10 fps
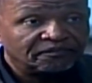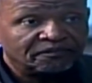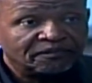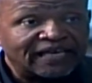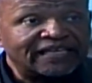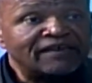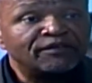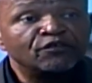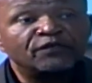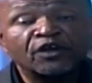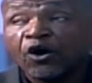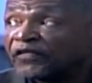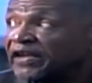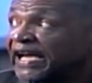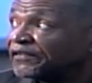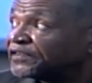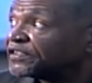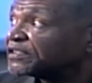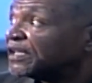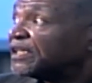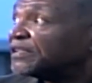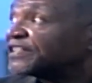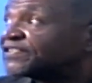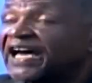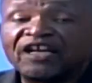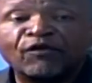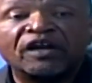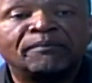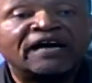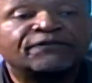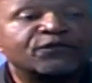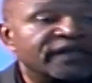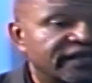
And even if you go there now, this is the son of one of my friends.